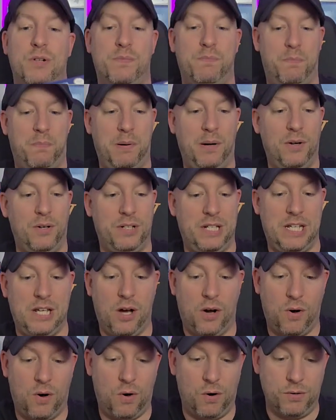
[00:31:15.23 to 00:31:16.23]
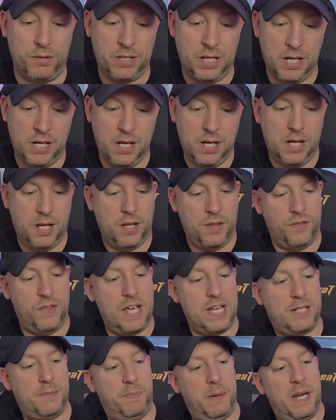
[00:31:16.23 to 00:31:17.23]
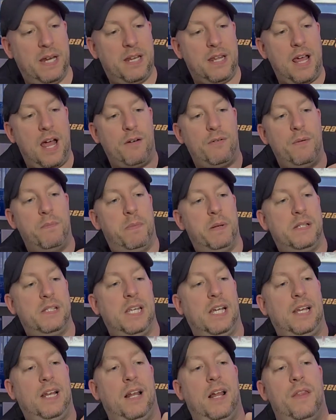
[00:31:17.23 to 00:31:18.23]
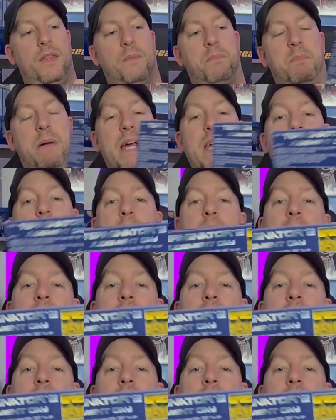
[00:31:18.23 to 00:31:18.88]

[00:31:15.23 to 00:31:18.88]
was bloody hard. This bit here in particular, the bike